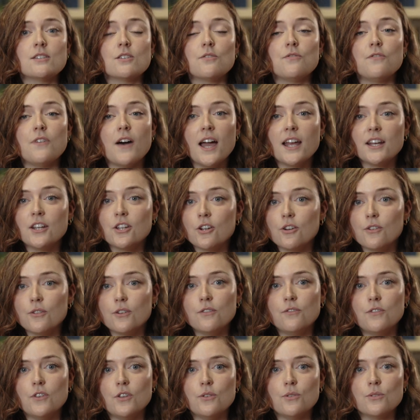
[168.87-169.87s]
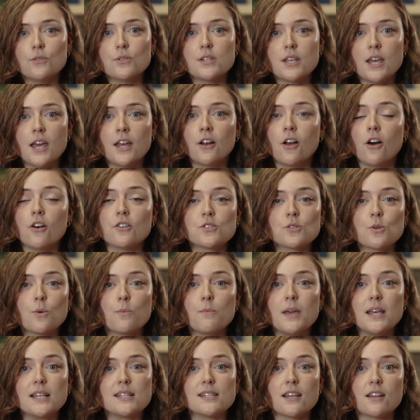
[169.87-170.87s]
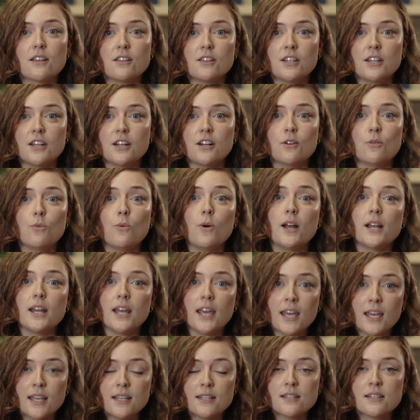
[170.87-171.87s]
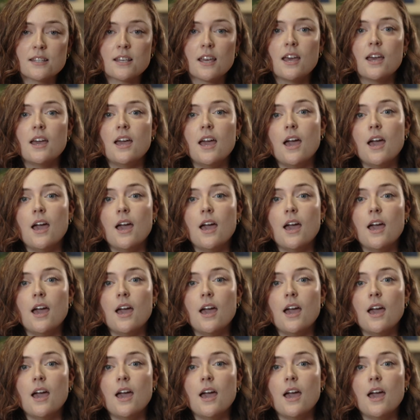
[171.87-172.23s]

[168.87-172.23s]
to find your reviews and also makes it clear what is